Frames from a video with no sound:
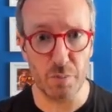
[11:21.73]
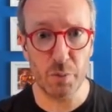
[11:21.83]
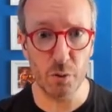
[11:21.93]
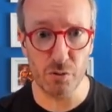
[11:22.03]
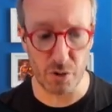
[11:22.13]

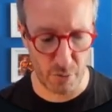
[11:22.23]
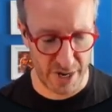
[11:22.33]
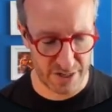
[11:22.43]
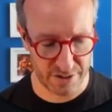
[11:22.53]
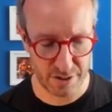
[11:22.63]
pull
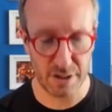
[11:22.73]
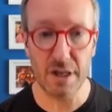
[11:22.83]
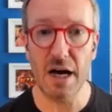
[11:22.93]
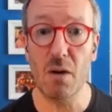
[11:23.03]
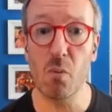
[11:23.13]
request,
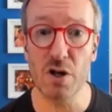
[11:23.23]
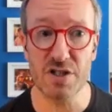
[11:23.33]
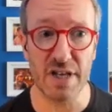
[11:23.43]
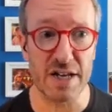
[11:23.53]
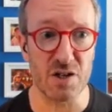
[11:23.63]
and once
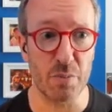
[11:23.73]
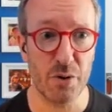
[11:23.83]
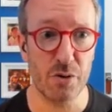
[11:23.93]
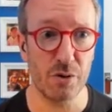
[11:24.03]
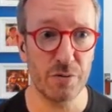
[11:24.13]
that's
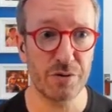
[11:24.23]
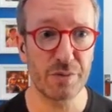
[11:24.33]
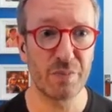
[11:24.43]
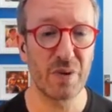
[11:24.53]
approved,